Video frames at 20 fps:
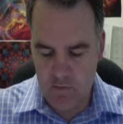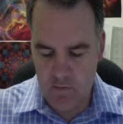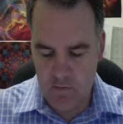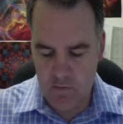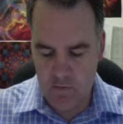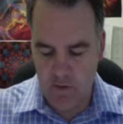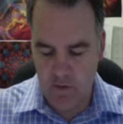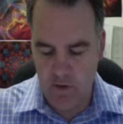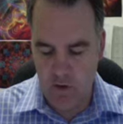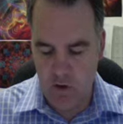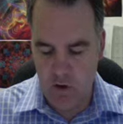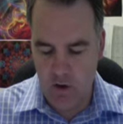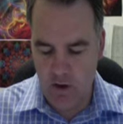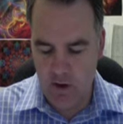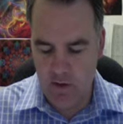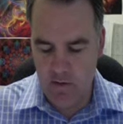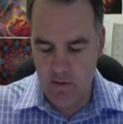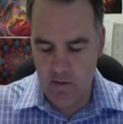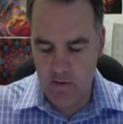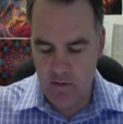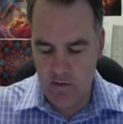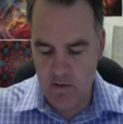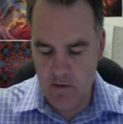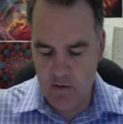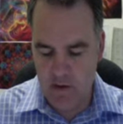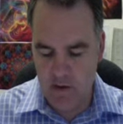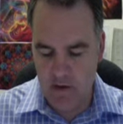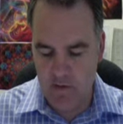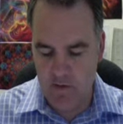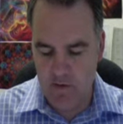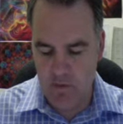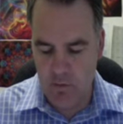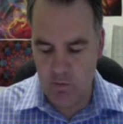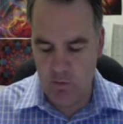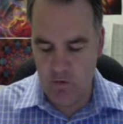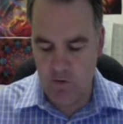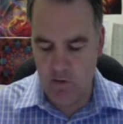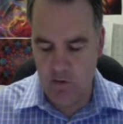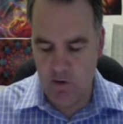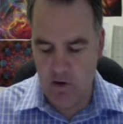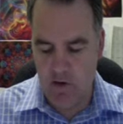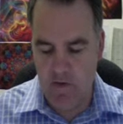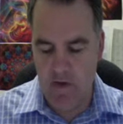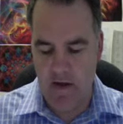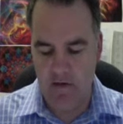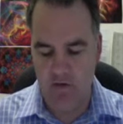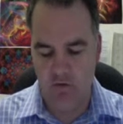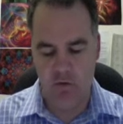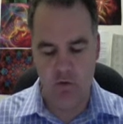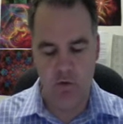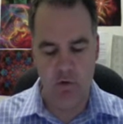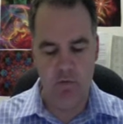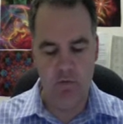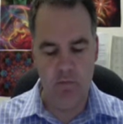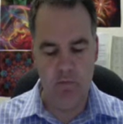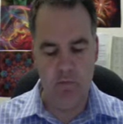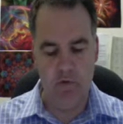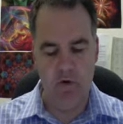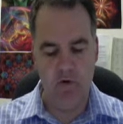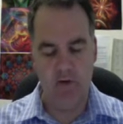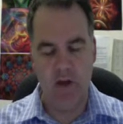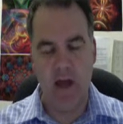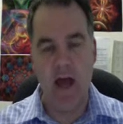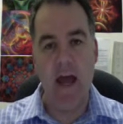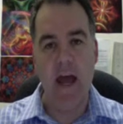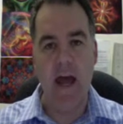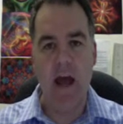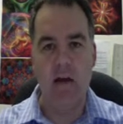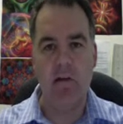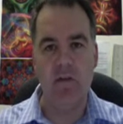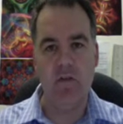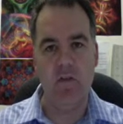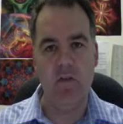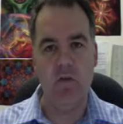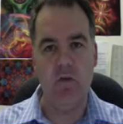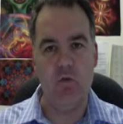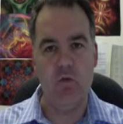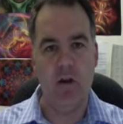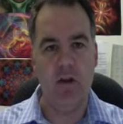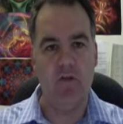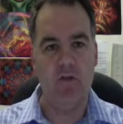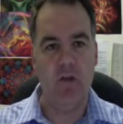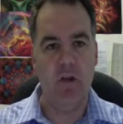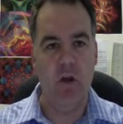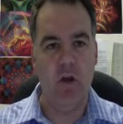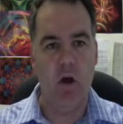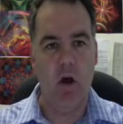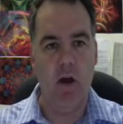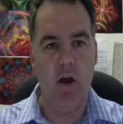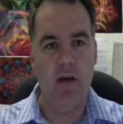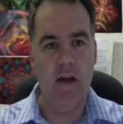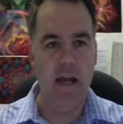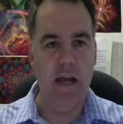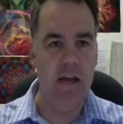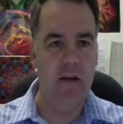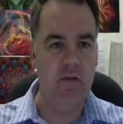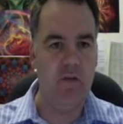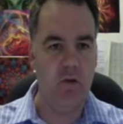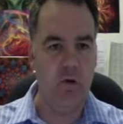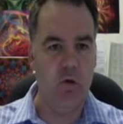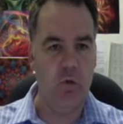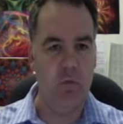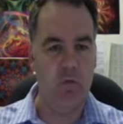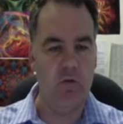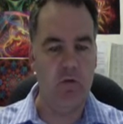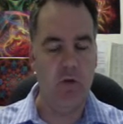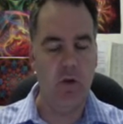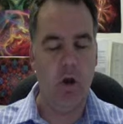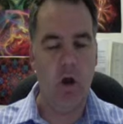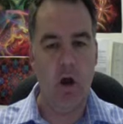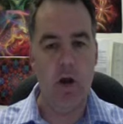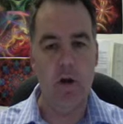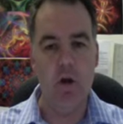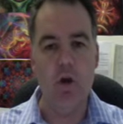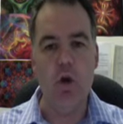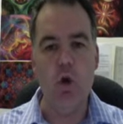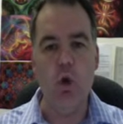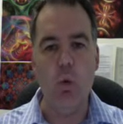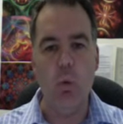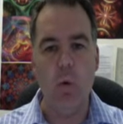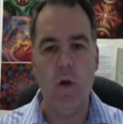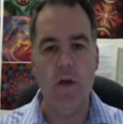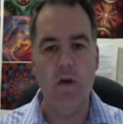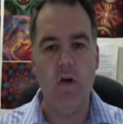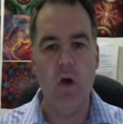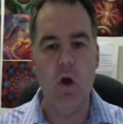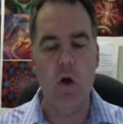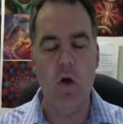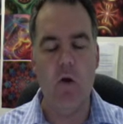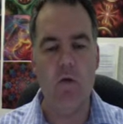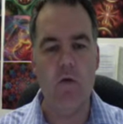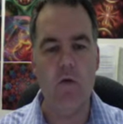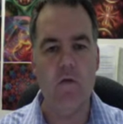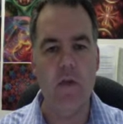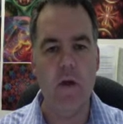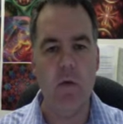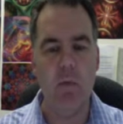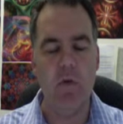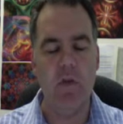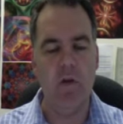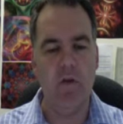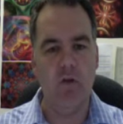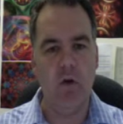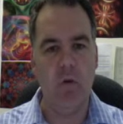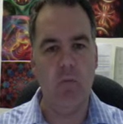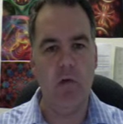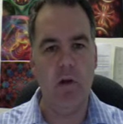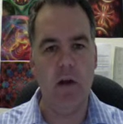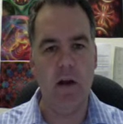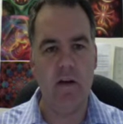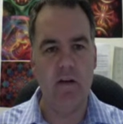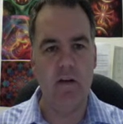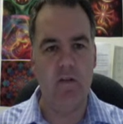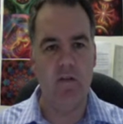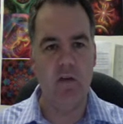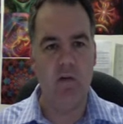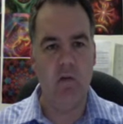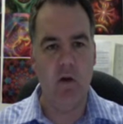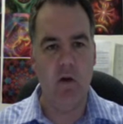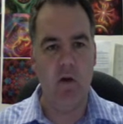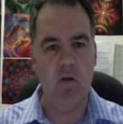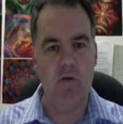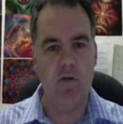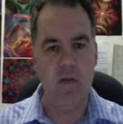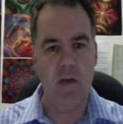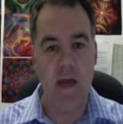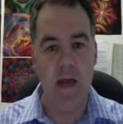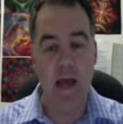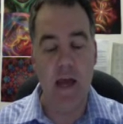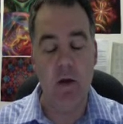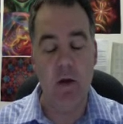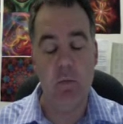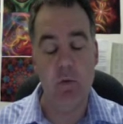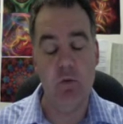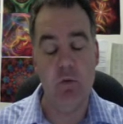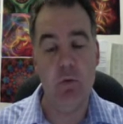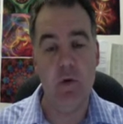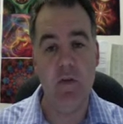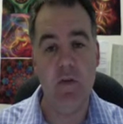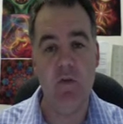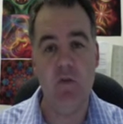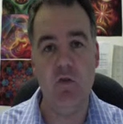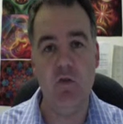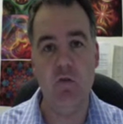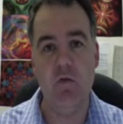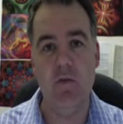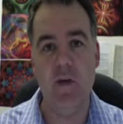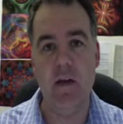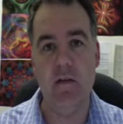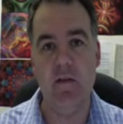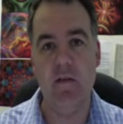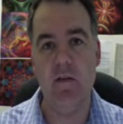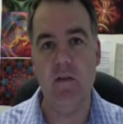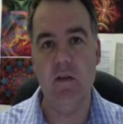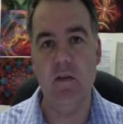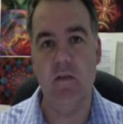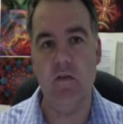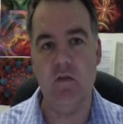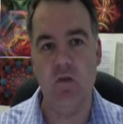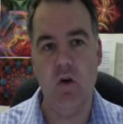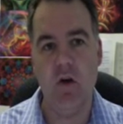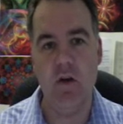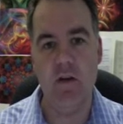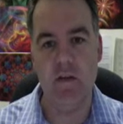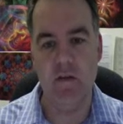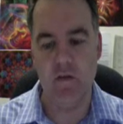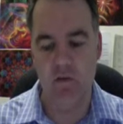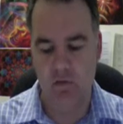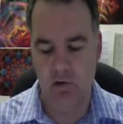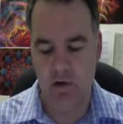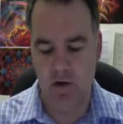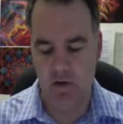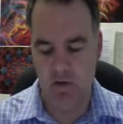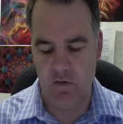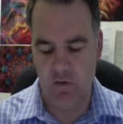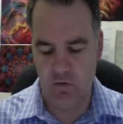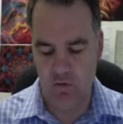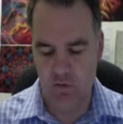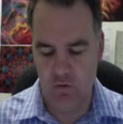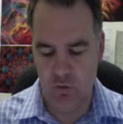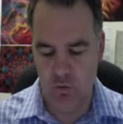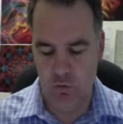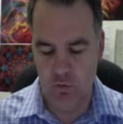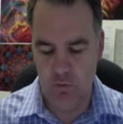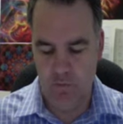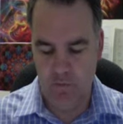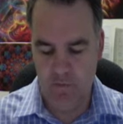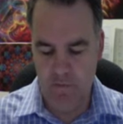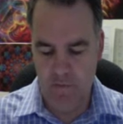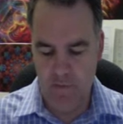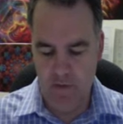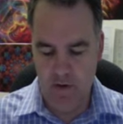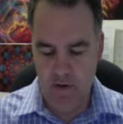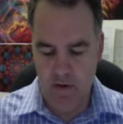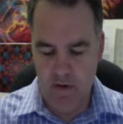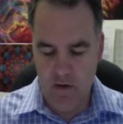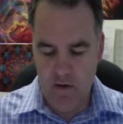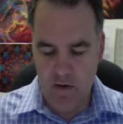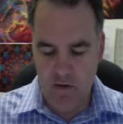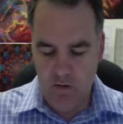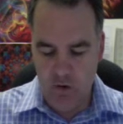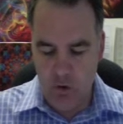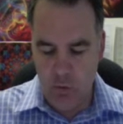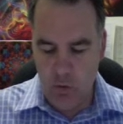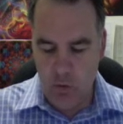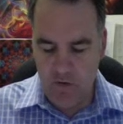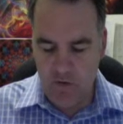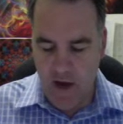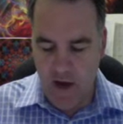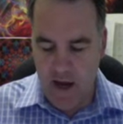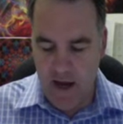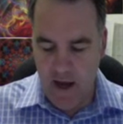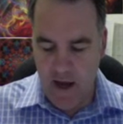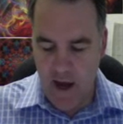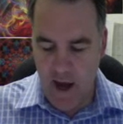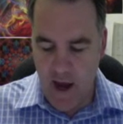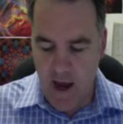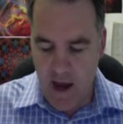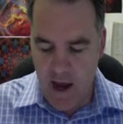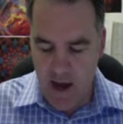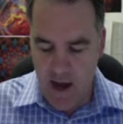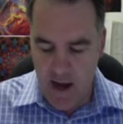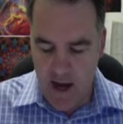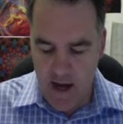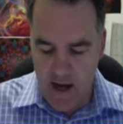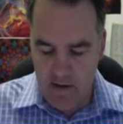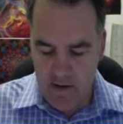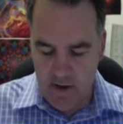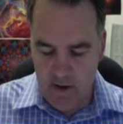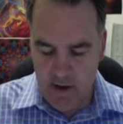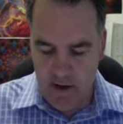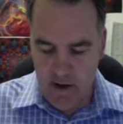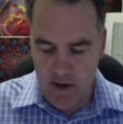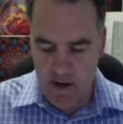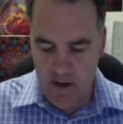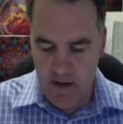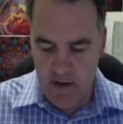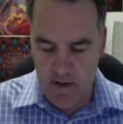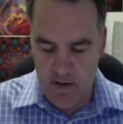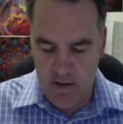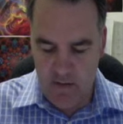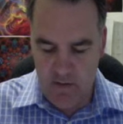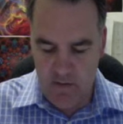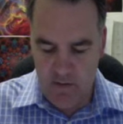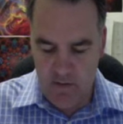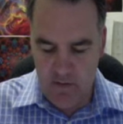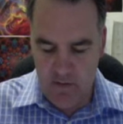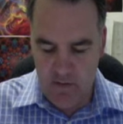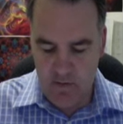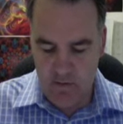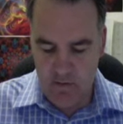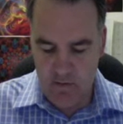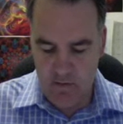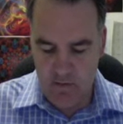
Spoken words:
to the line is equal to 0. And that's true, because AR is in the direction of the line, N is the normal to the line. We know that when the dot product is 0, the angle between the two vectors is 90 degrees. Cool. So what's A to R? A to R is